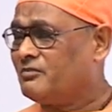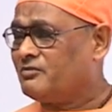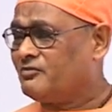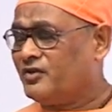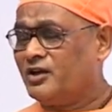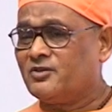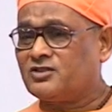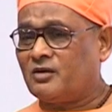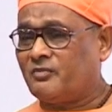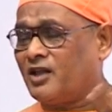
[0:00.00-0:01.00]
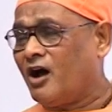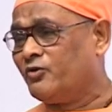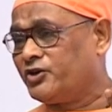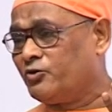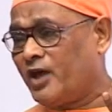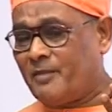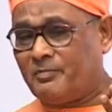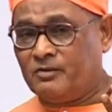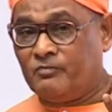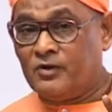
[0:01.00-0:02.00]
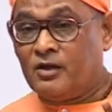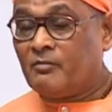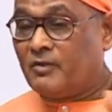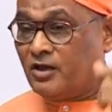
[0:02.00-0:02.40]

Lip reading: very much surprised how it could happen. But